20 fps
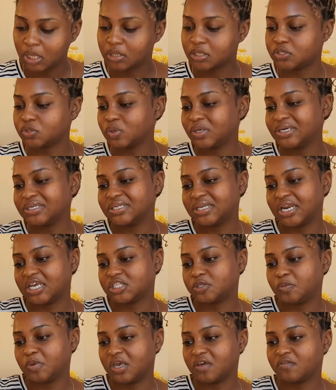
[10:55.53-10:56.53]
this one is an
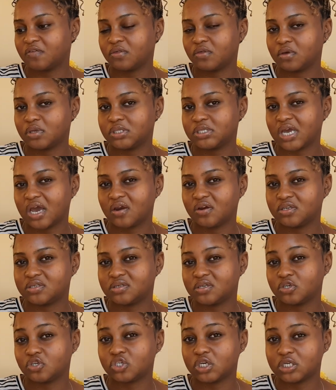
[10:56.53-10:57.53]
SPF 30. I
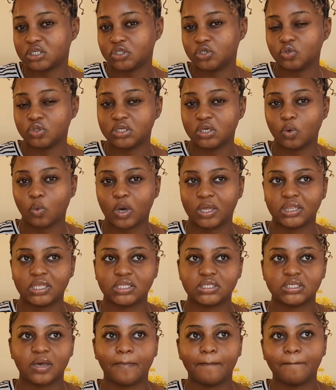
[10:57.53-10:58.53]
suggest using one
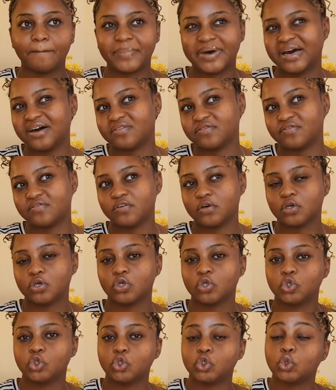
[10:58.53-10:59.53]
that's above
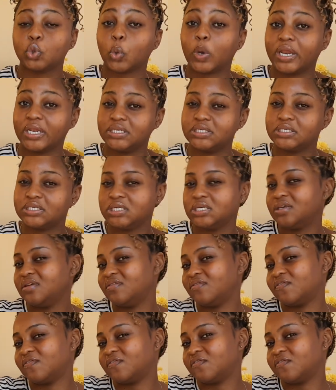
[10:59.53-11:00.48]
20.